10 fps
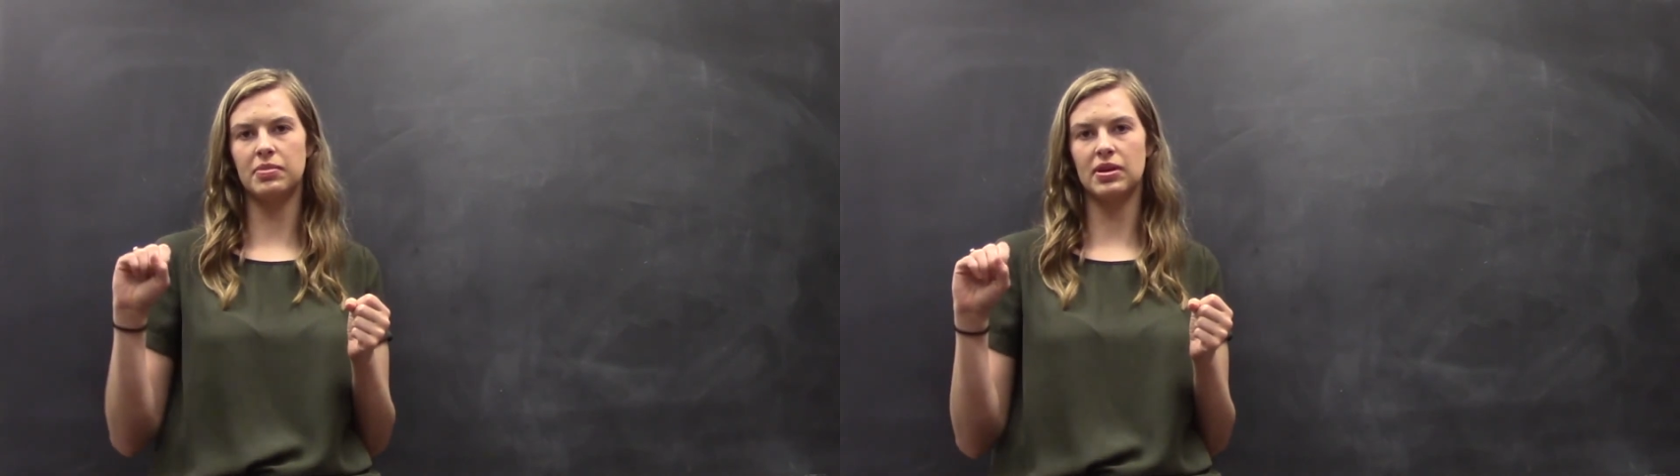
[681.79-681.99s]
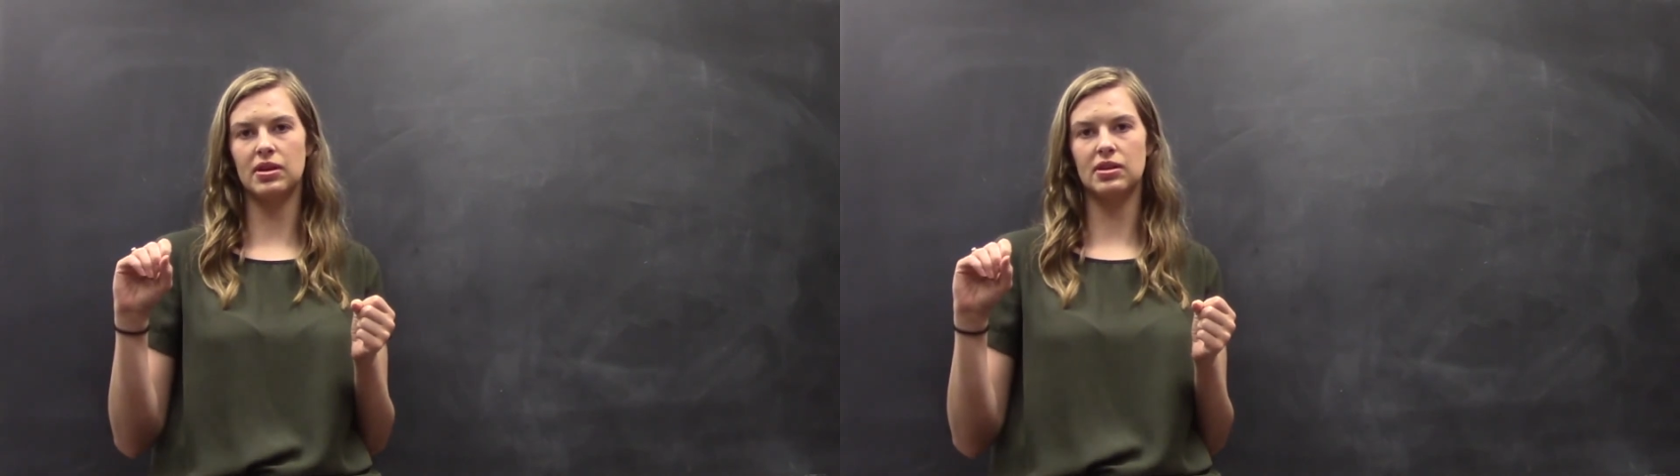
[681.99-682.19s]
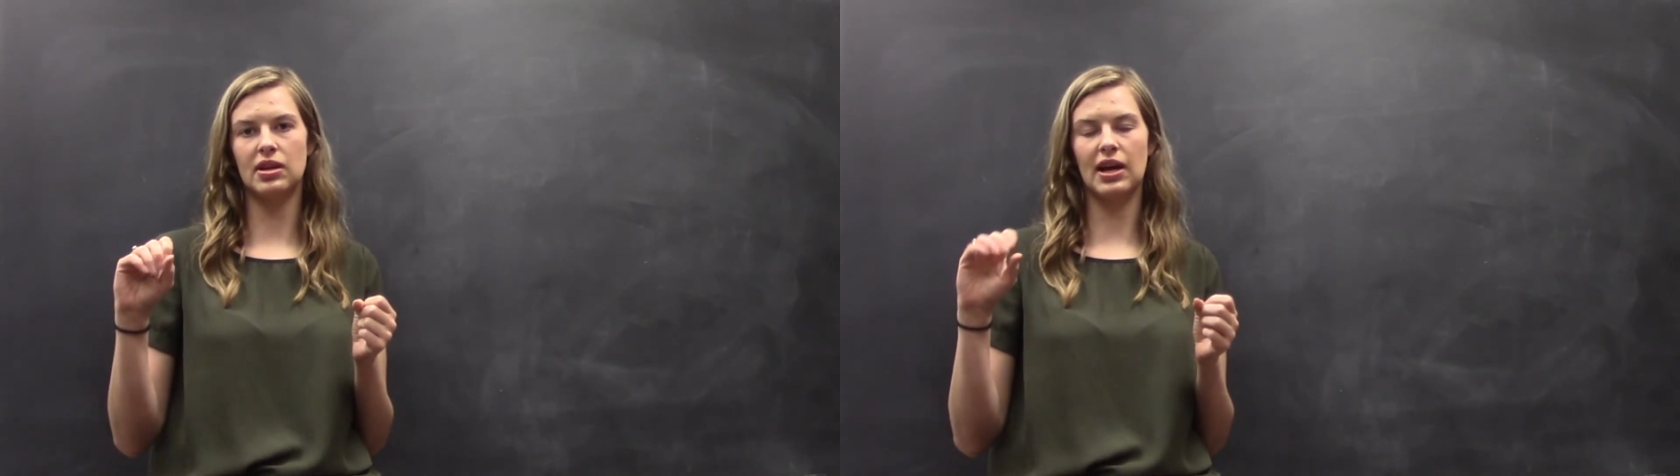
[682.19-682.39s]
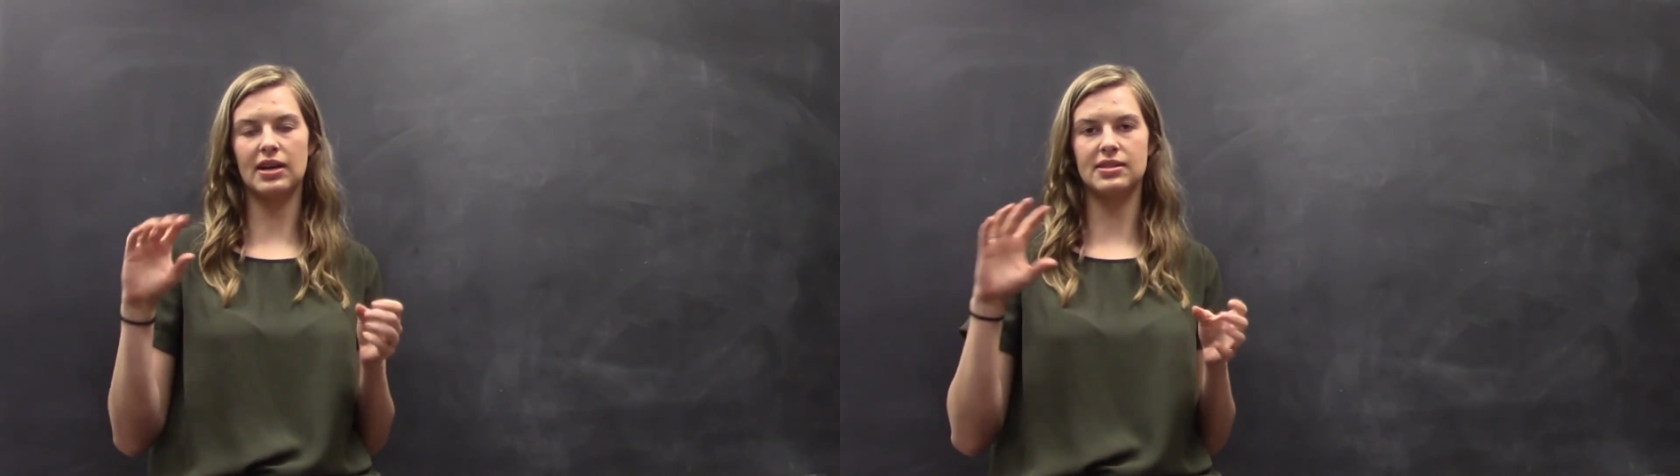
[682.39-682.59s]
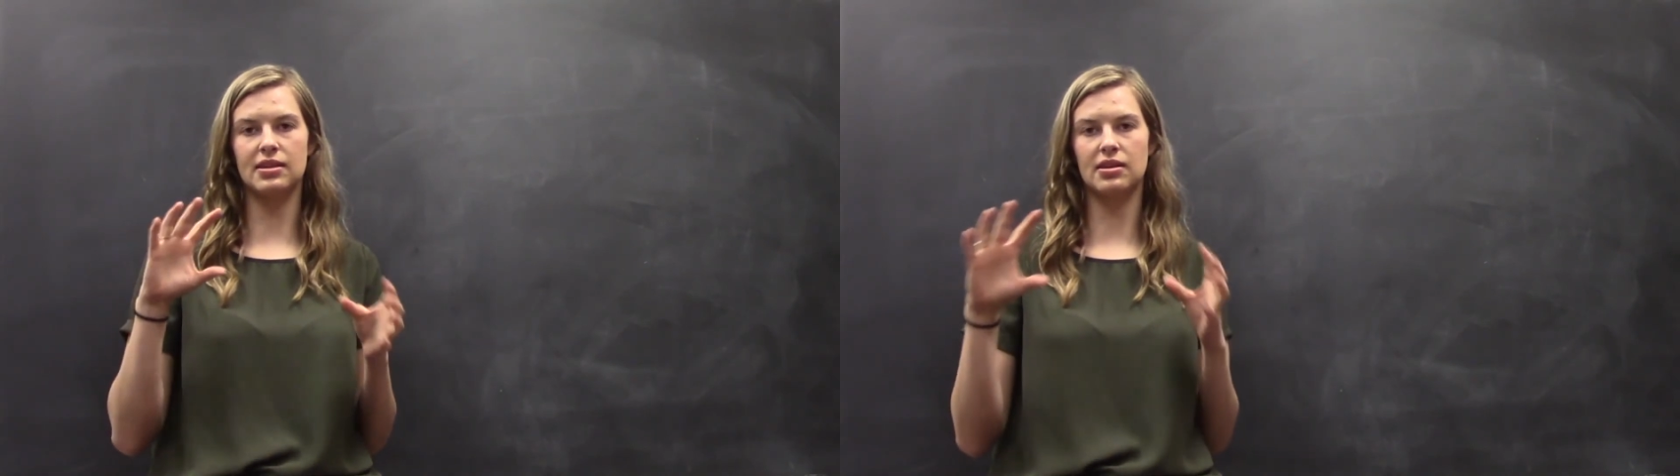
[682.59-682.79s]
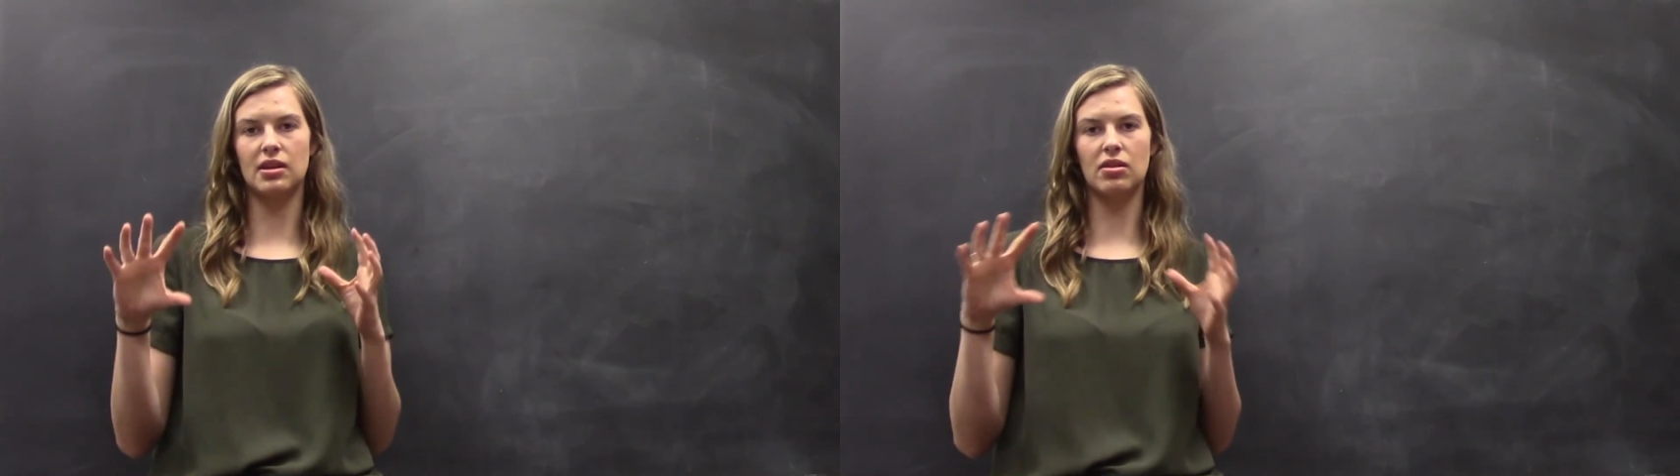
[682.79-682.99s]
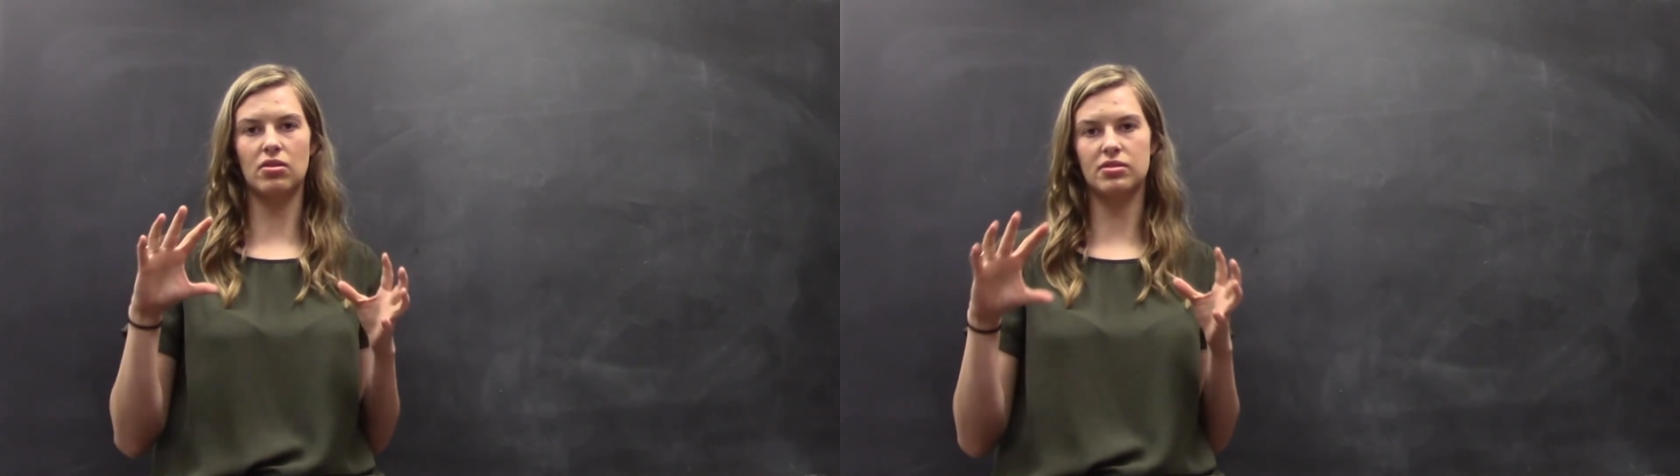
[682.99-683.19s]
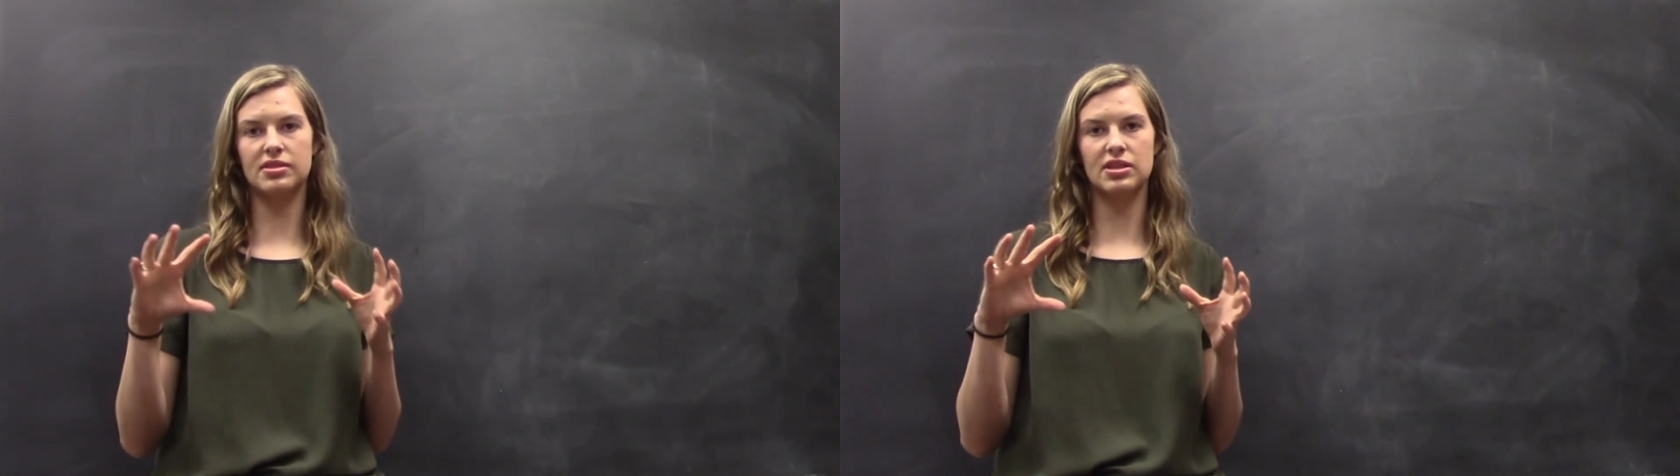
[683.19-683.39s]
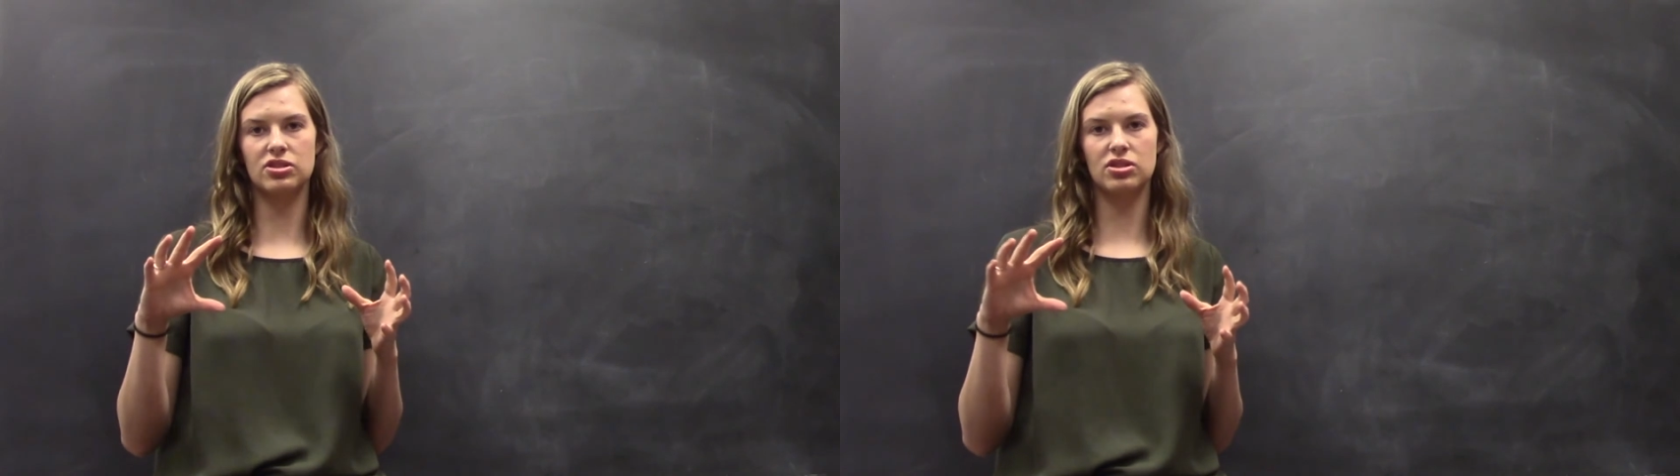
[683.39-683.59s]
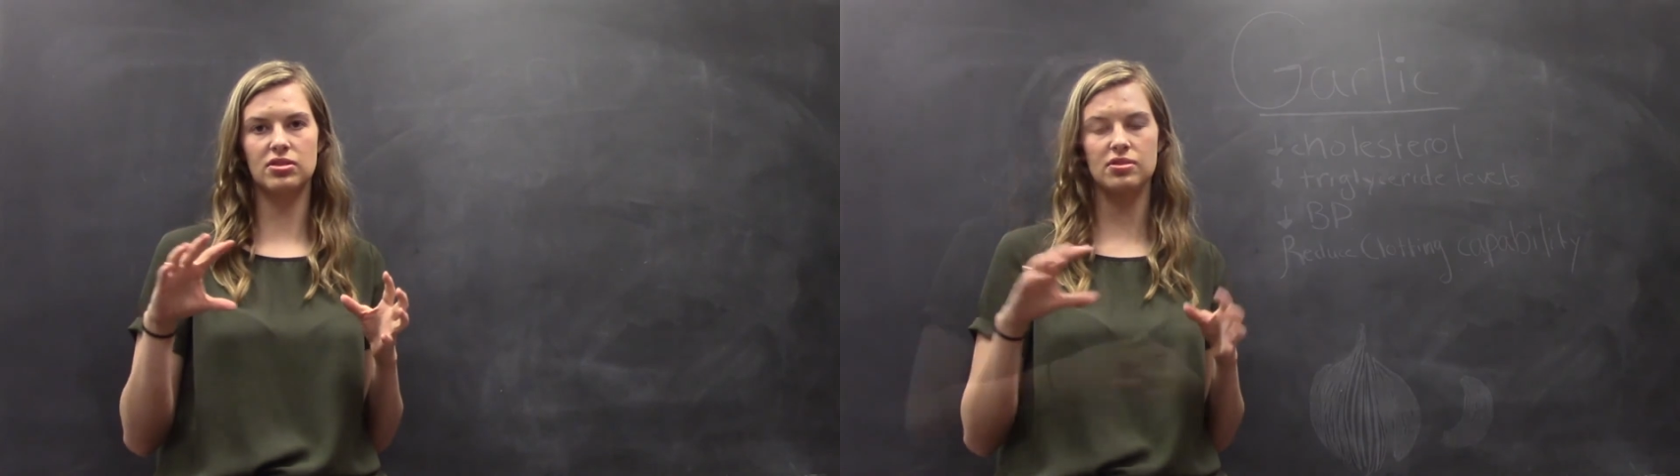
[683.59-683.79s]
but it acts on it at all
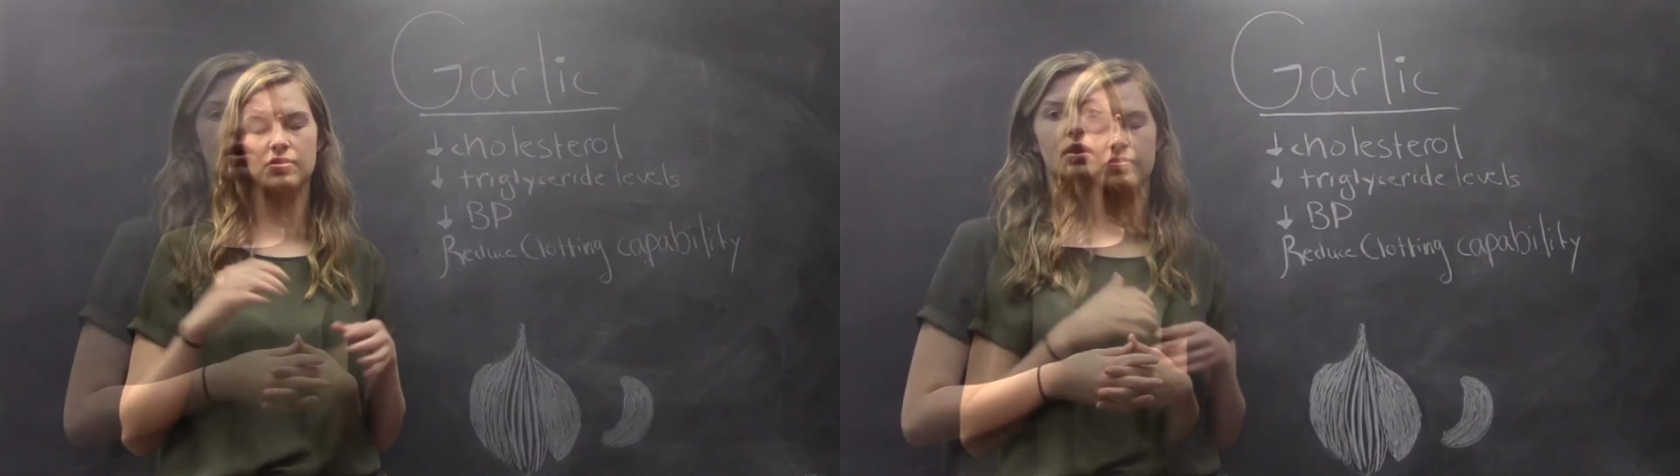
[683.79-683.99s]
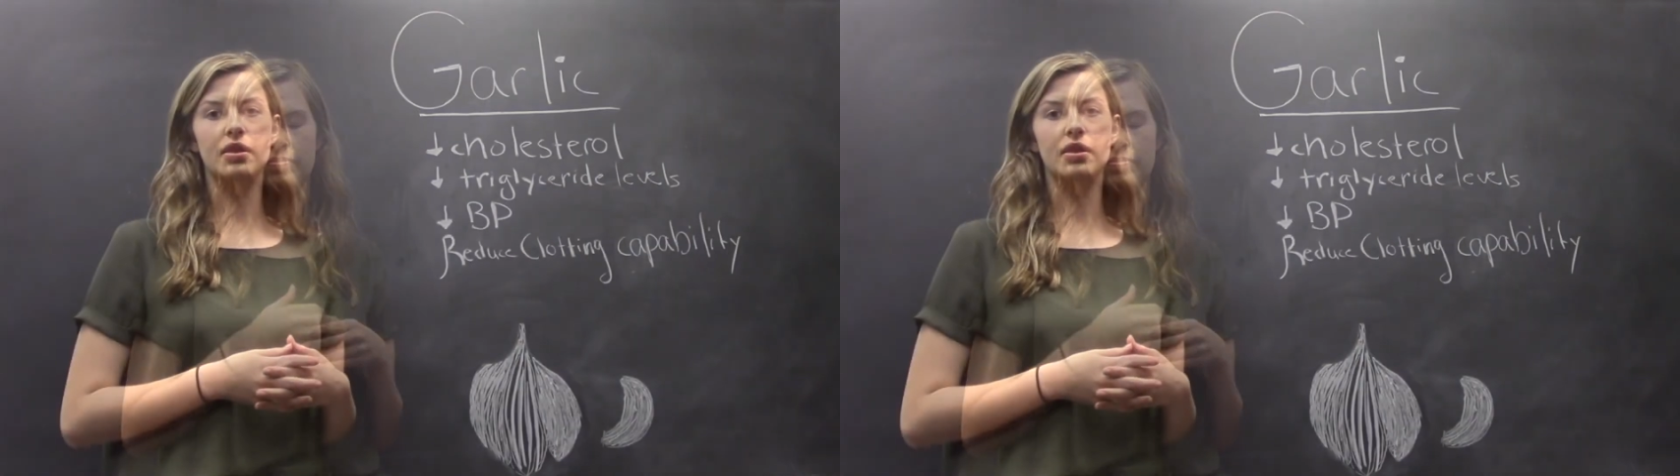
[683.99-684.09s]
stages.